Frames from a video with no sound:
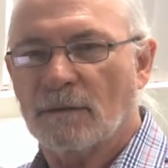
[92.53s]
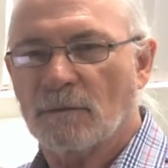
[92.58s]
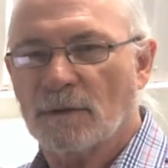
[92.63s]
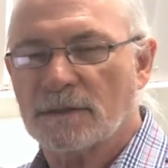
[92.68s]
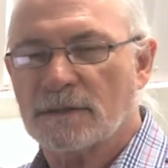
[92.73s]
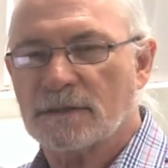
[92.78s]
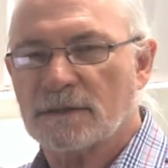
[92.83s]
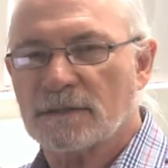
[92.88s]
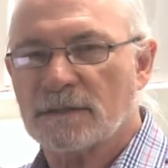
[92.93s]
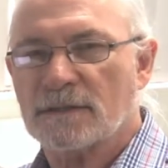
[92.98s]

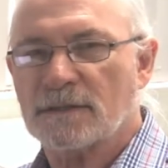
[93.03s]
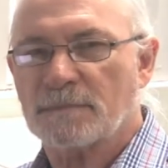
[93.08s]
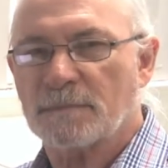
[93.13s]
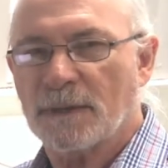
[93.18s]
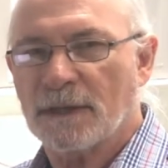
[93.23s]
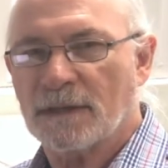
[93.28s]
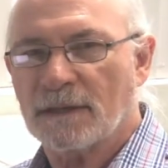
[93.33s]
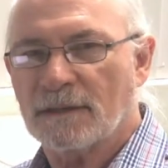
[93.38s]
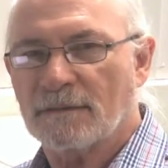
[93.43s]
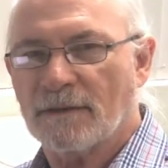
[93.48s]
what is the
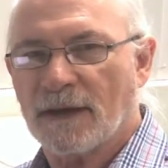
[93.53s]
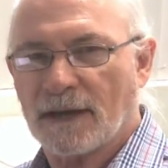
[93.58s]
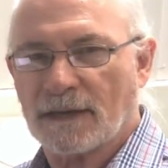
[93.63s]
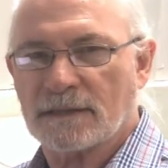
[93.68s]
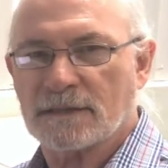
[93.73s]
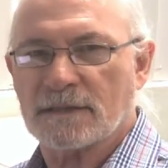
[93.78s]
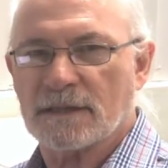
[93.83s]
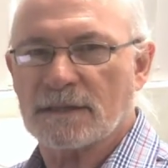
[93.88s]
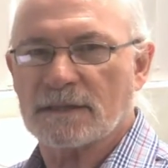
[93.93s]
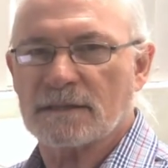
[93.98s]
speed of
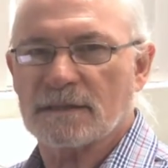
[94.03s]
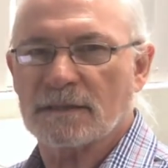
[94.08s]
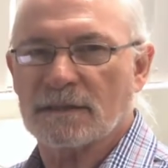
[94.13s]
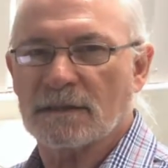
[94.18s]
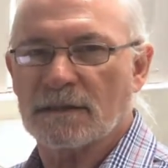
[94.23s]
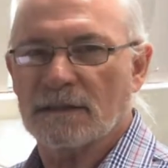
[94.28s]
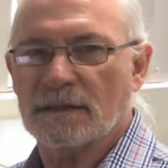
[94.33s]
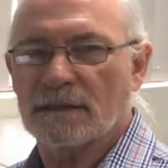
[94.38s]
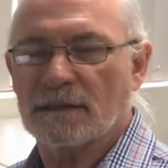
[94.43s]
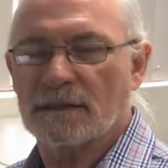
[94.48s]
access
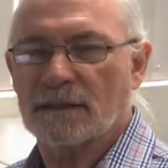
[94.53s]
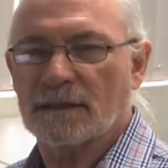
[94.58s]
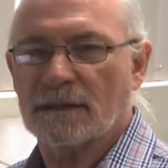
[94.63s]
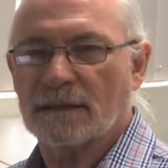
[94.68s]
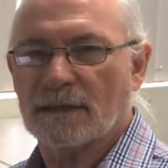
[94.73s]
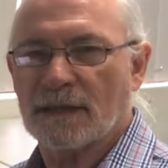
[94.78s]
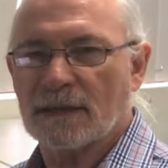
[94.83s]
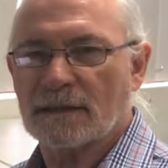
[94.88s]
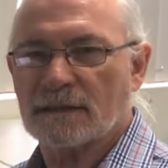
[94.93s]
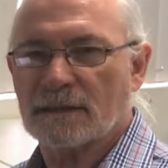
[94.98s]
that the
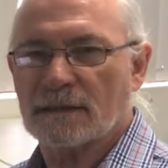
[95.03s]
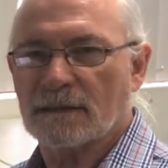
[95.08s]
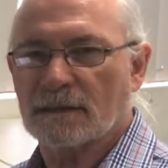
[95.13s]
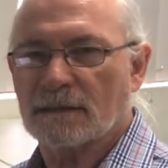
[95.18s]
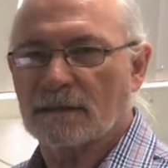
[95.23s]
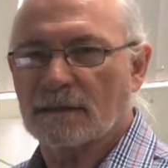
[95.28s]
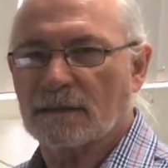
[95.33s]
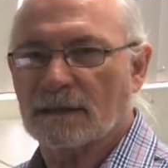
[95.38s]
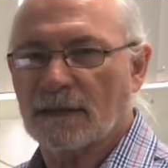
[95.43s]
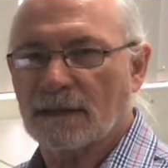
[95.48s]
guests can
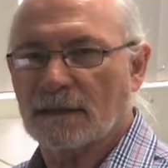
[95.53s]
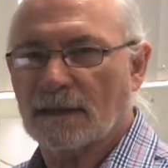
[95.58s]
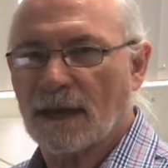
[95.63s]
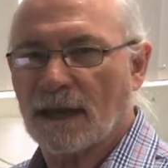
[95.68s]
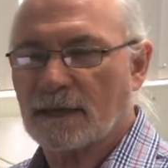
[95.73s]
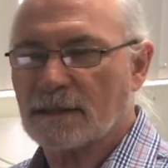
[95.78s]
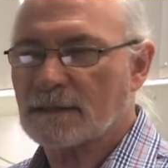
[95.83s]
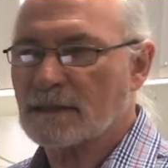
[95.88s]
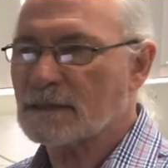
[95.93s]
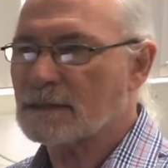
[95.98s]

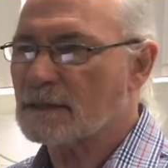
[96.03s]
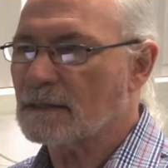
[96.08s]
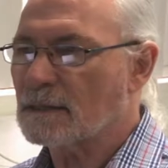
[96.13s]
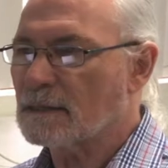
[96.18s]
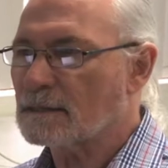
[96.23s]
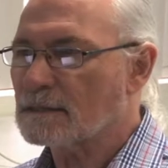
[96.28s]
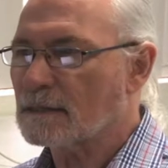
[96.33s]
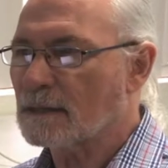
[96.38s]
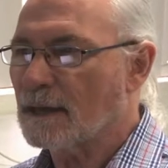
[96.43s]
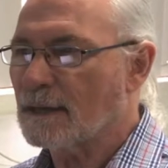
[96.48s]
access the
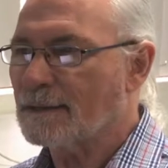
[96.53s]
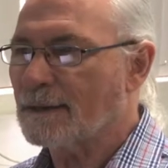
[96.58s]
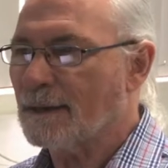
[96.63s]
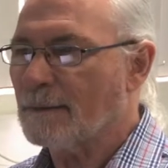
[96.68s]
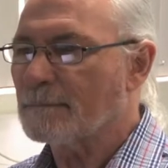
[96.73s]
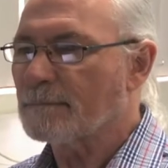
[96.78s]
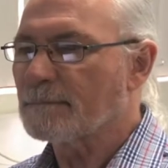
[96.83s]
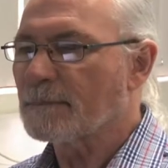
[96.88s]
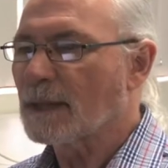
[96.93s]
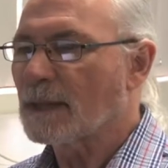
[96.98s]
internet.
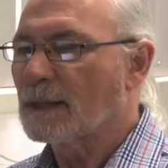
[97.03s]
Now,